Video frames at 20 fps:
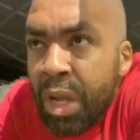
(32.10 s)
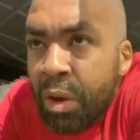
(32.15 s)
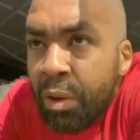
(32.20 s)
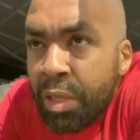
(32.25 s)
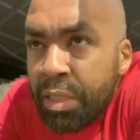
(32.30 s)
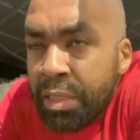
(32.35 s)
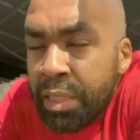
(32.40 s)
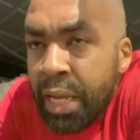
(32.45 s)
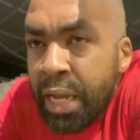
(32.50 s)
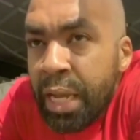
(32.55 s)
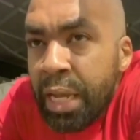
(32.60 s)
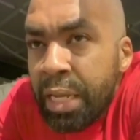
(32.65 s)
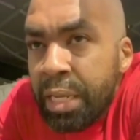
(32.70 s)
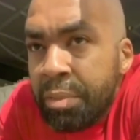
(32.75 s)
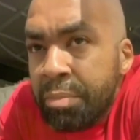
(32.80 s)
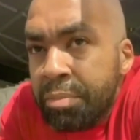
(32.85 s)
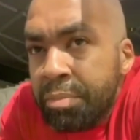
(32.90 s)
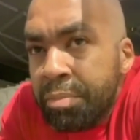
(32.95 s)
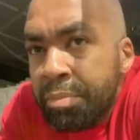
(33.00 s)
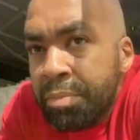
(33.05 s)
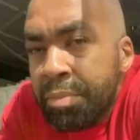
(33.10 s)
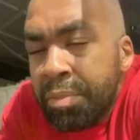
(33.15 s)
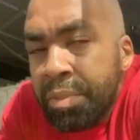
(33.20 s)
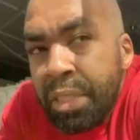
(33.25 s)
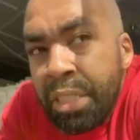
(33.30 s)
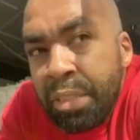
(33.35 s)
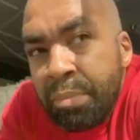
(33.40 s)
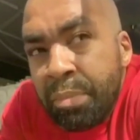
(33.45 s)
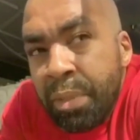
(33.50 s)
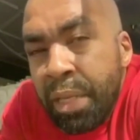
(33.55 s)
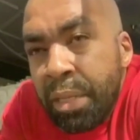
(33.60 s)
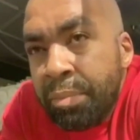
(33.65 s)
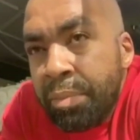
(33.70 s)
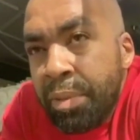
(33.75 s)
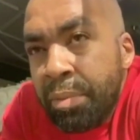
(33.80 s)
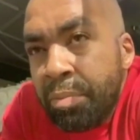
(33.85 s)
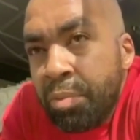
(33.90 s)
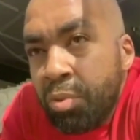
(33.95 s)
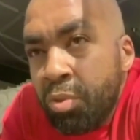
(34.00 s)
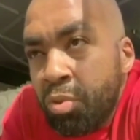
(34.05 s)
our time as black
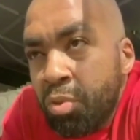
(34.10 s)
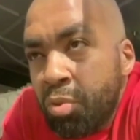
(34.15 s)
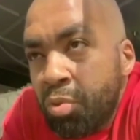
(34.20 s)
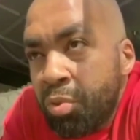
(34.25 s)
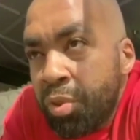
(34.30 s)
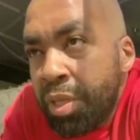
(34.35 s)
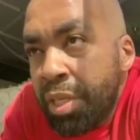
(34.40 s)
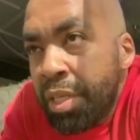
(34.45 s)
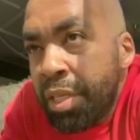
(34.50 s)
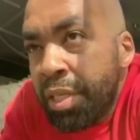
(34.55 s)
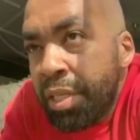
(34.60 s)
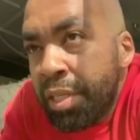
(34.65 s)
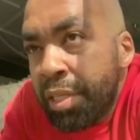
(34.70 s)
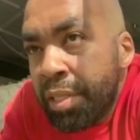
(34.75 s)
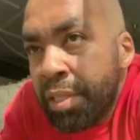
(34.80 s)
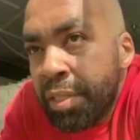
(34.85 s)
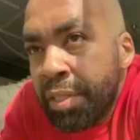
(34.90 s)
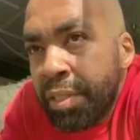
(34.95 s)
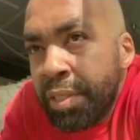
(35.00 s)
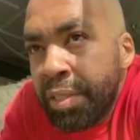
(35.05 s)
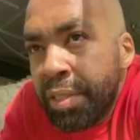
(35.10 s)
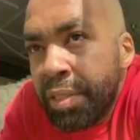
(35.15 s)
people to really